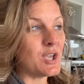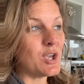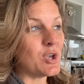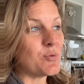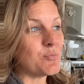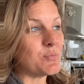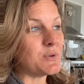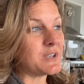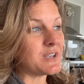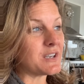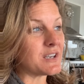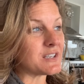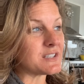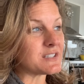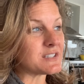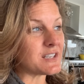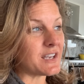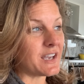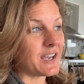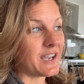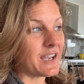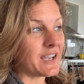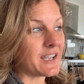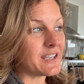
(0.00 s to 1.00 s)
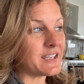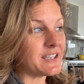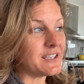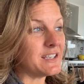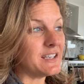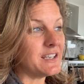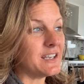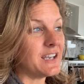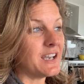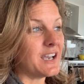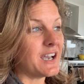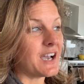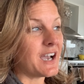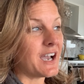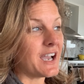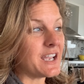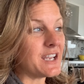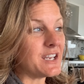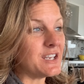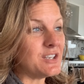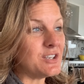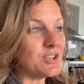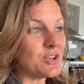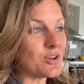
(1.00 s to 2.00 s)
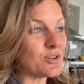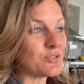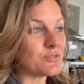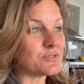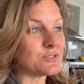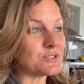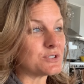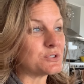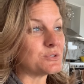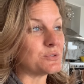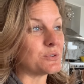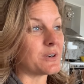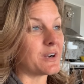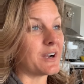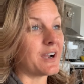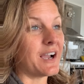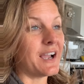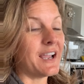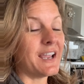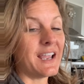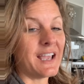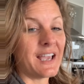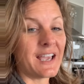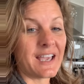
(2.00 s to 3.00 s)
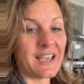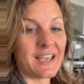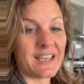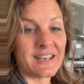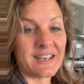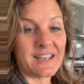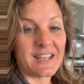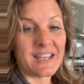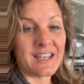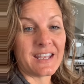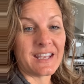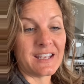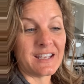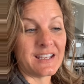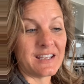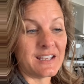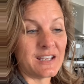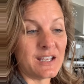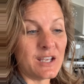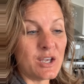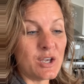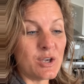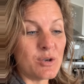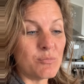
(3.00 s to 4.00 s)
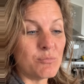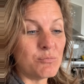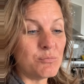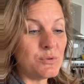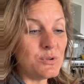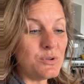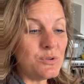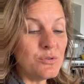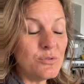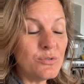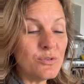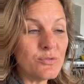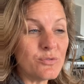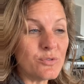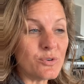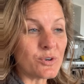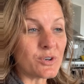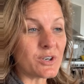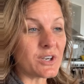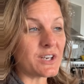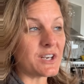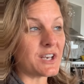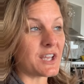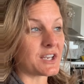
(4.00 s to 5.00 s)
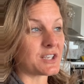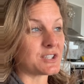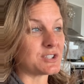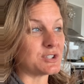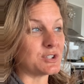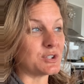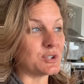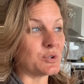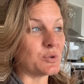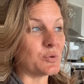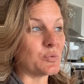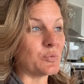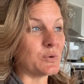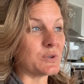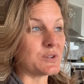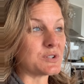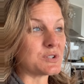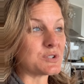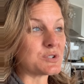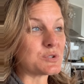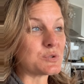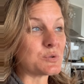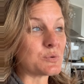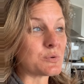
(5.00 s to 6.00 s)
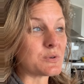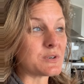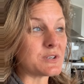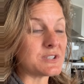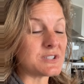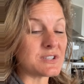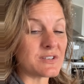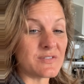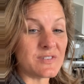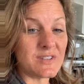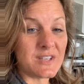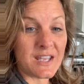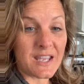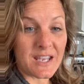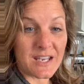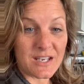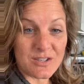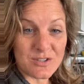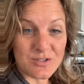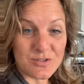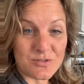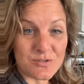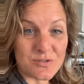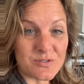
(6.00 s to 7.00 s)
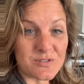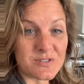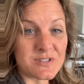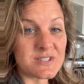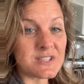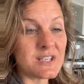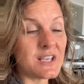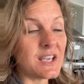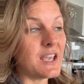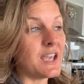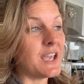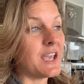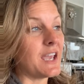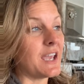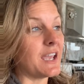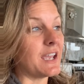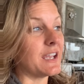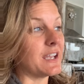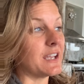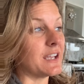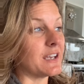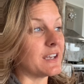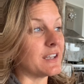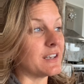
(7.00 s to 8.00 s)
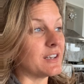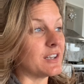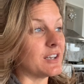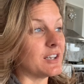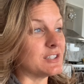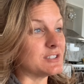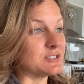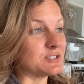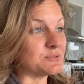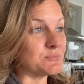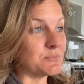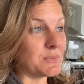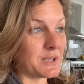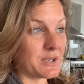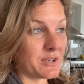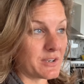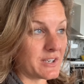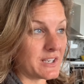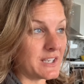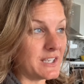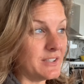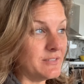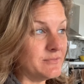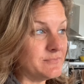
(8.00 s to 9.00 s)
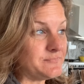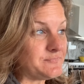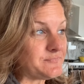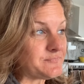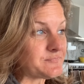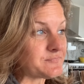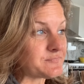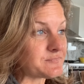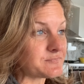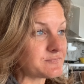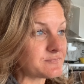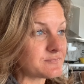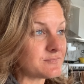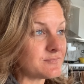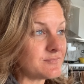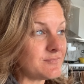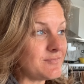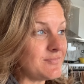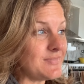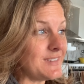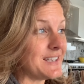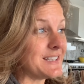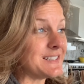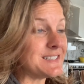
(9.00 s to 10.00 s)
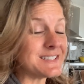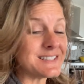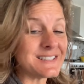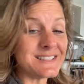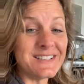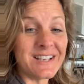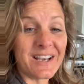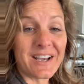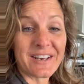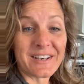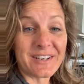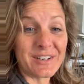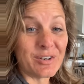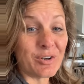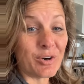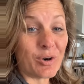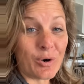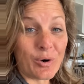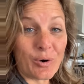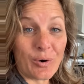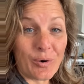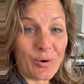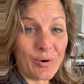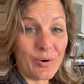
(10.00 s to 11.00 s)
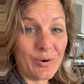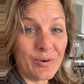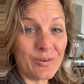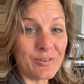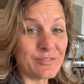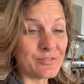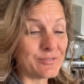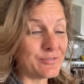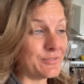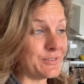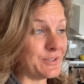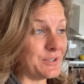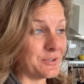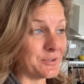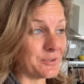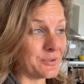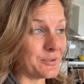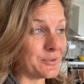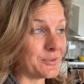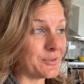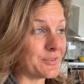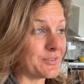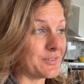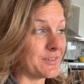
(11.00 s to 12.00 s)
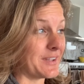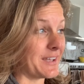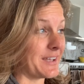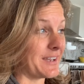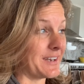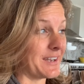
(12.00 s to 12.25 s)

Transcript: because I, I know for sure I had a beautiful connection with the stories of the angels and of Mary. I did not at all feel that